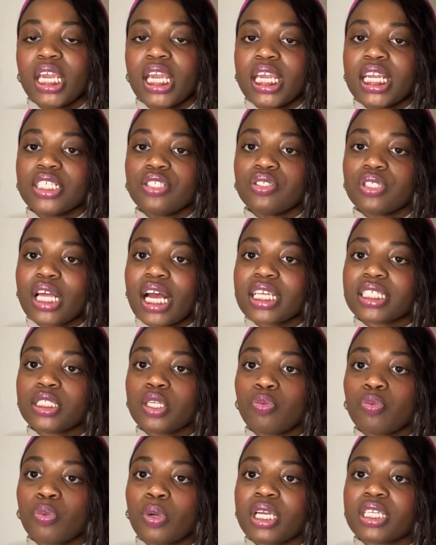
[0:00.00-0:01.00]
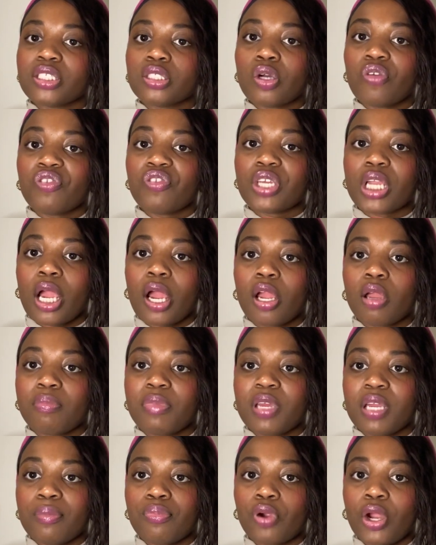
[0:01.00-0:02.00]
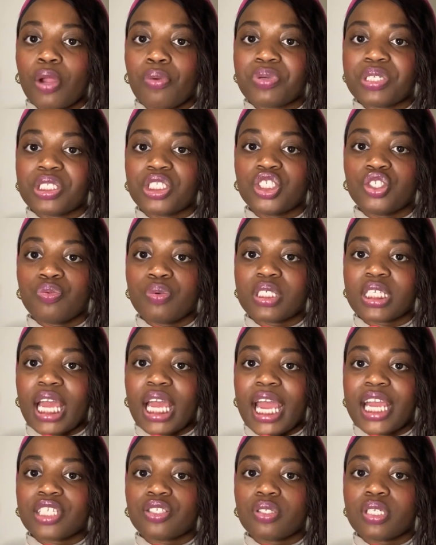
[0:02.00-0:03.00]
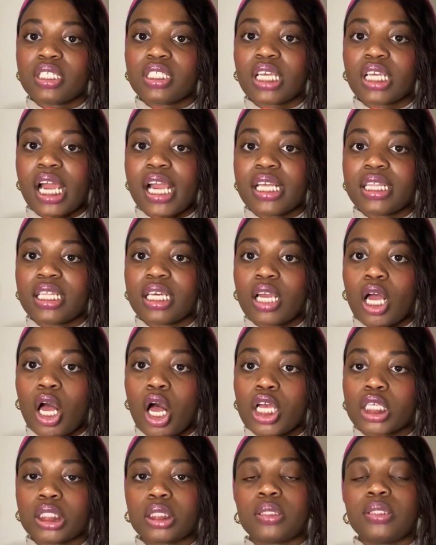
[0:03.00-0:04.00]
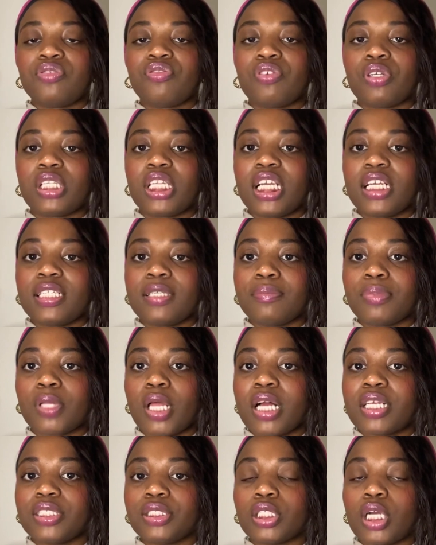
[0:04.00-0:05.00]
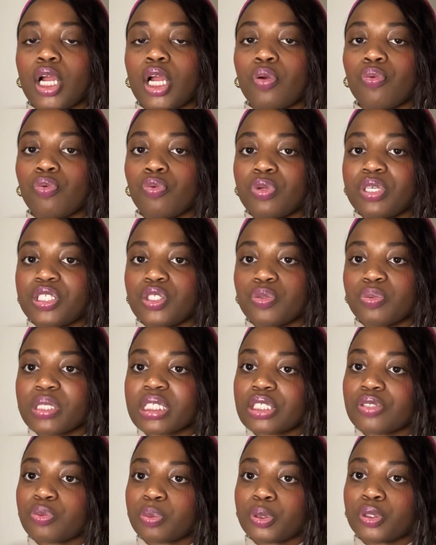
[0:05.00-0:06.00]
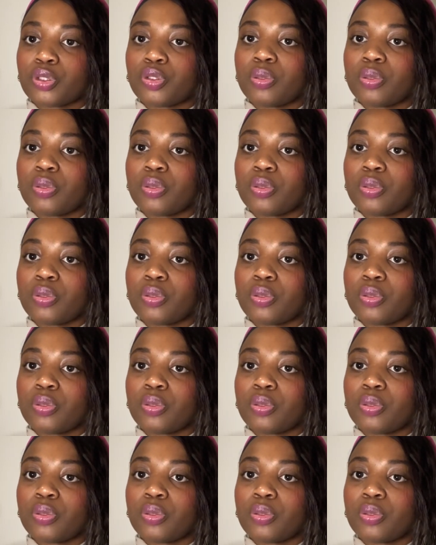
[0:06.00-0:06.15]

In 2001, Sophie got her big break when she was asked to design the costumes for Legally Blonde starring Reese Witherspoon.